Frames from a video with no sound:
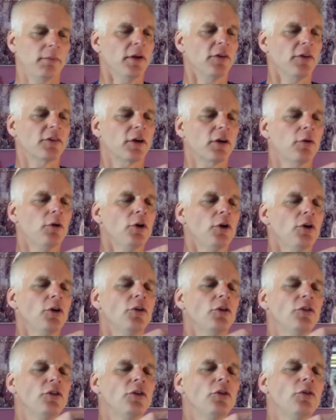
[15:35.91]
So
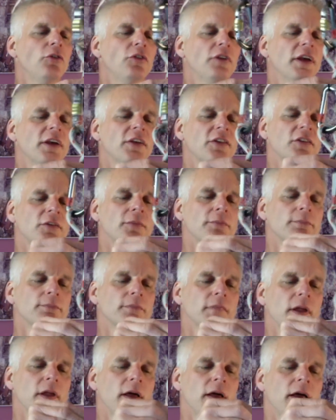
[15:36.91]
you'd use this
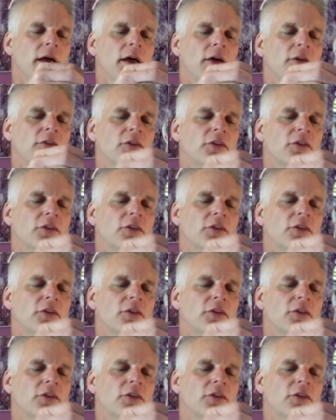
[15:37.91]
to